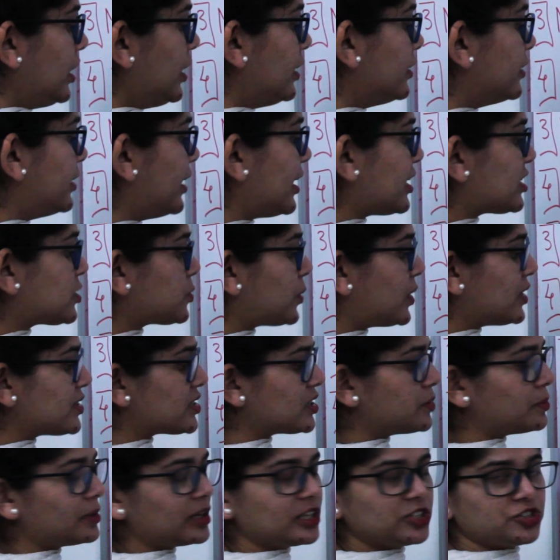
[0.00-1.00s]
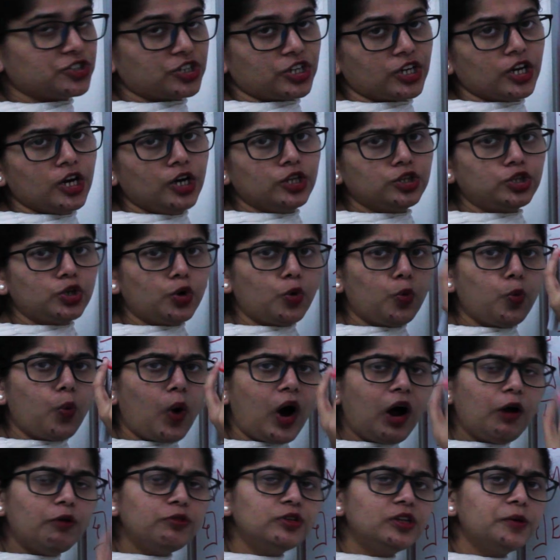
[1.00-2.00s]
Next one is imagery.
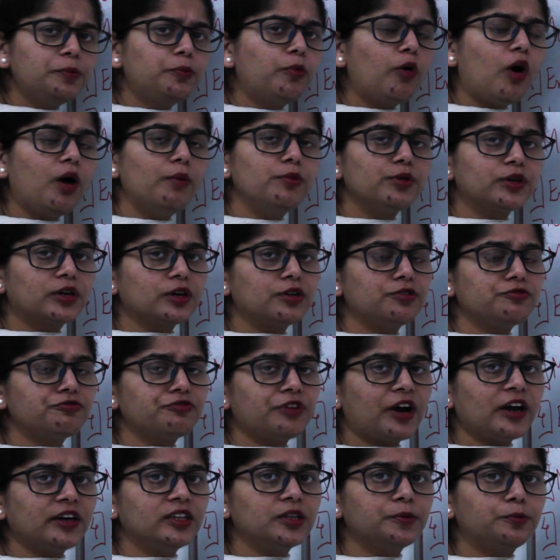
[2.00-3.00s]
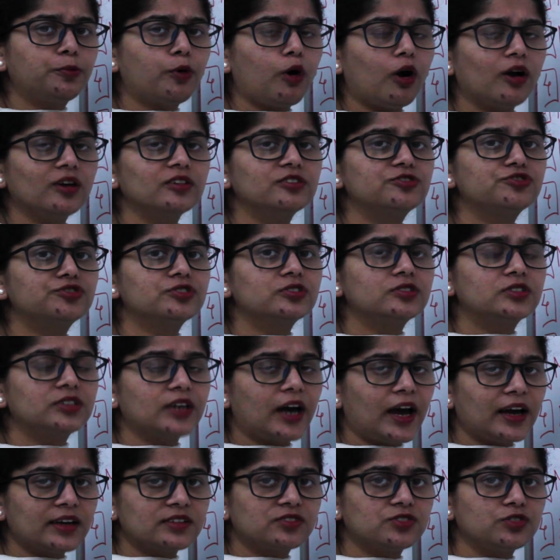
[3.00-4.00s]
Throughout the poem you can find the poet
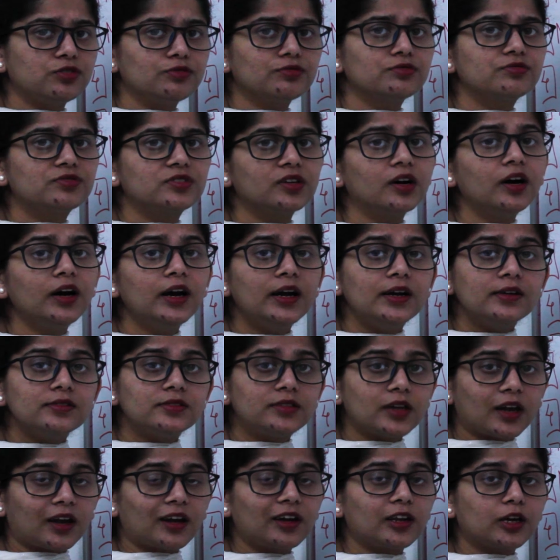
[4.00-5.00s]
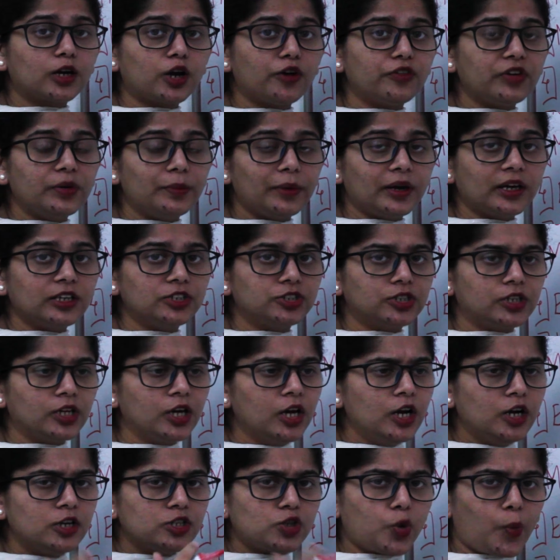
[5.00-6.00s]
has used the technique of imagery.
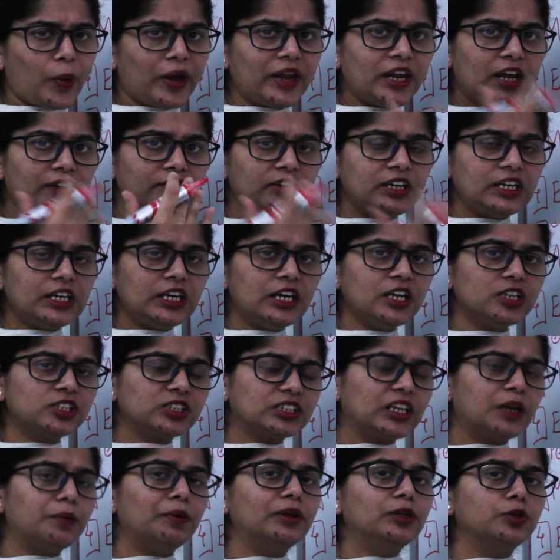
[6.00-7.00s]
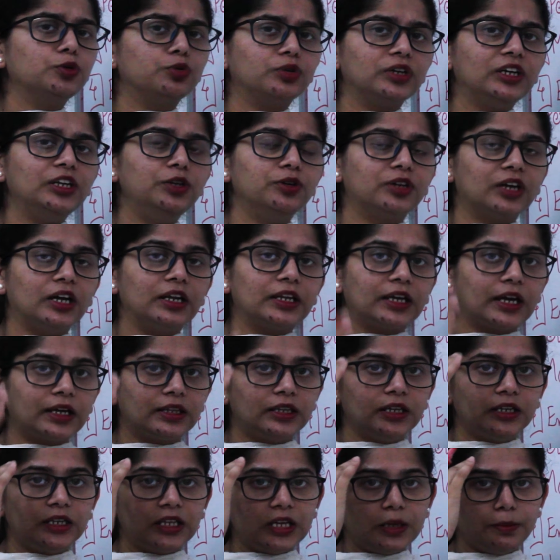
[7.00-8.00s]
So whenever each line when you read, you can get
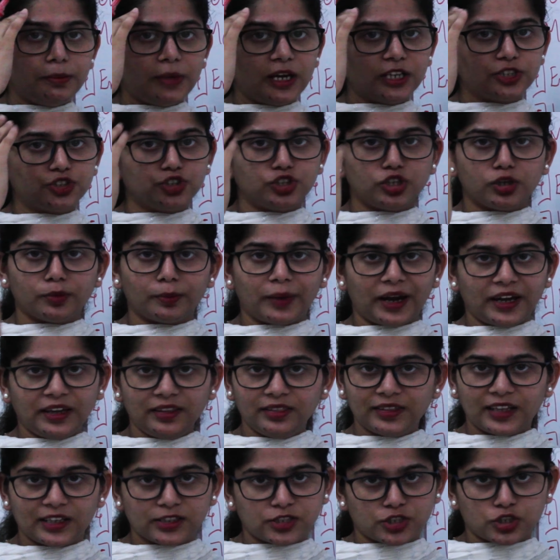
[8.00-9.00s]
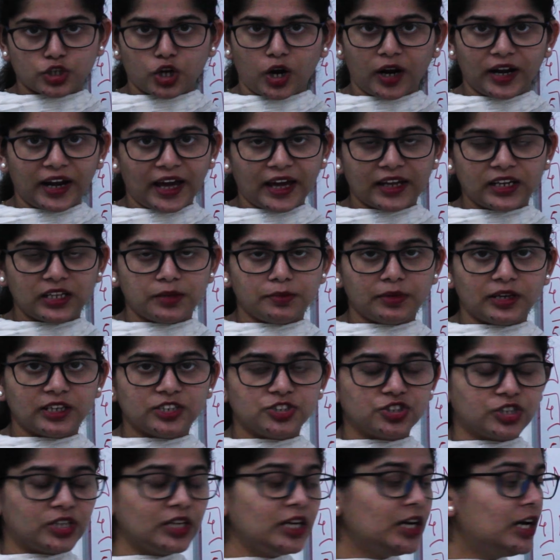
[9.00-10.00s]
that image in your mind. That's called an
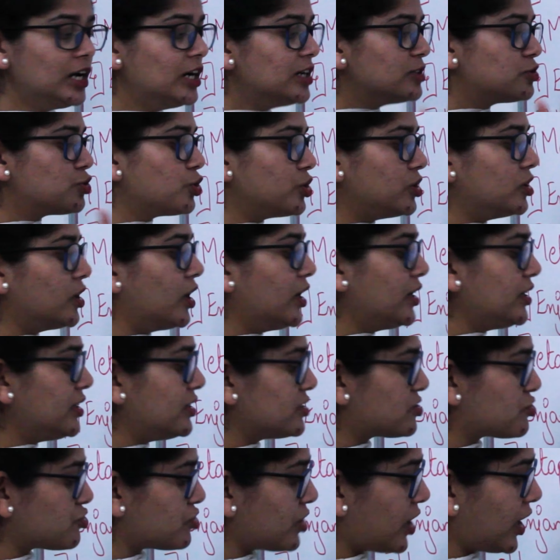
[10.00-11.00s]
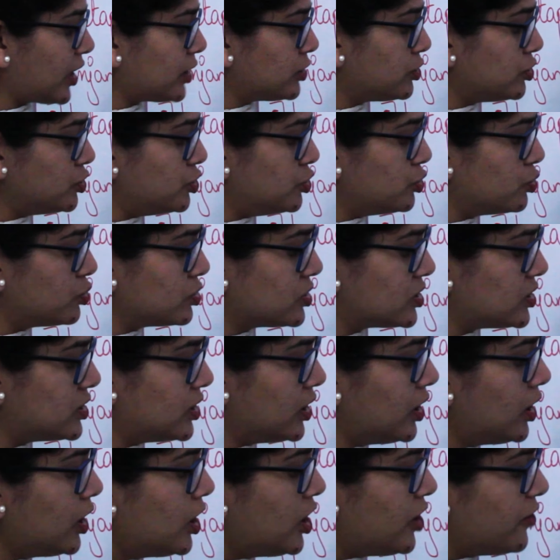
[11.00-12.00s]
imagery. So here he is trying to use
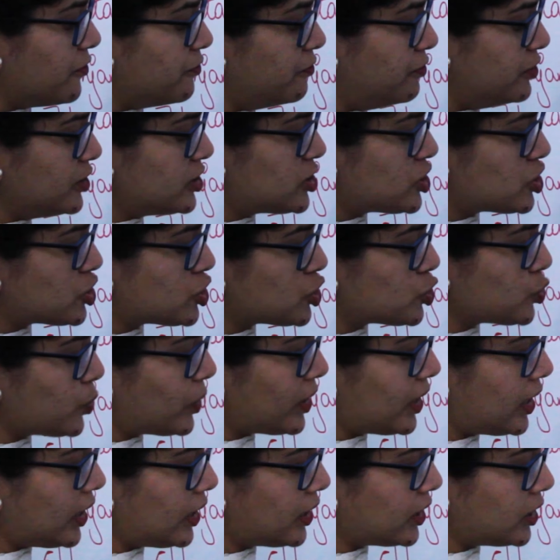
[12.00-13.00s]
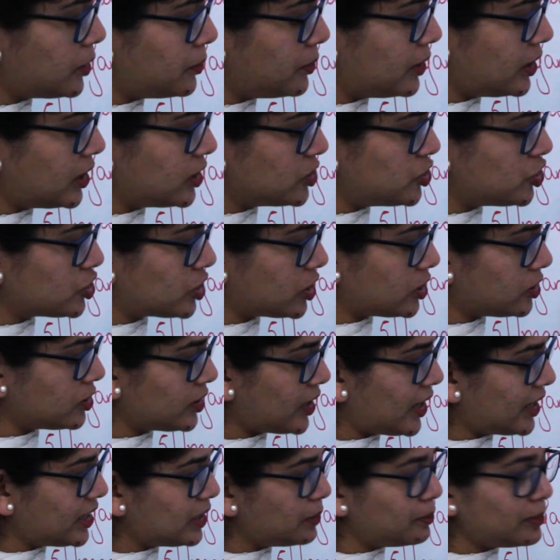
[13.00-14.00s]
the visual imagery,
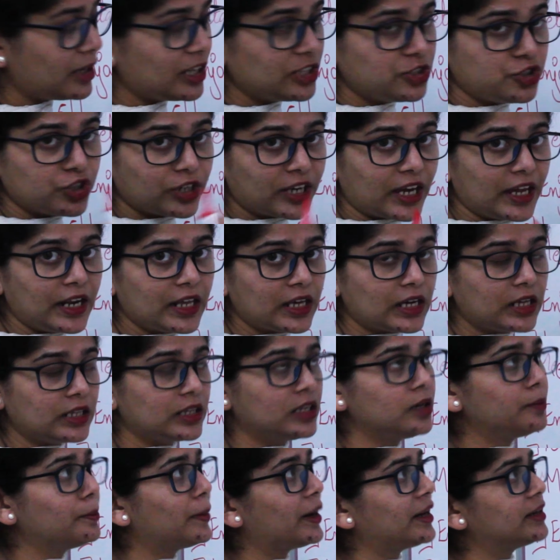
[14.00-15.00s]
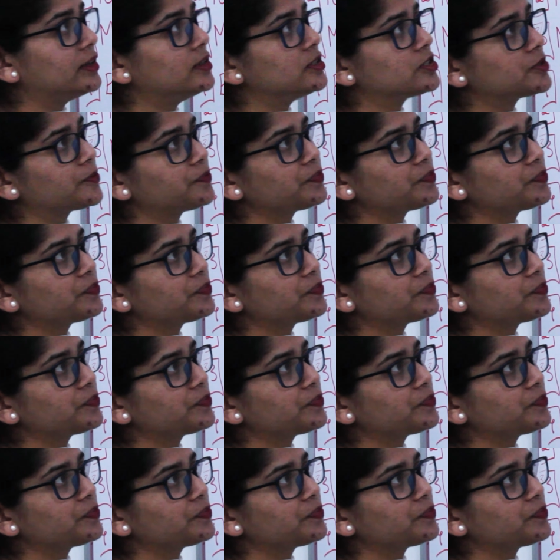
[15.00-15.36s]
an image you're getting in the mind.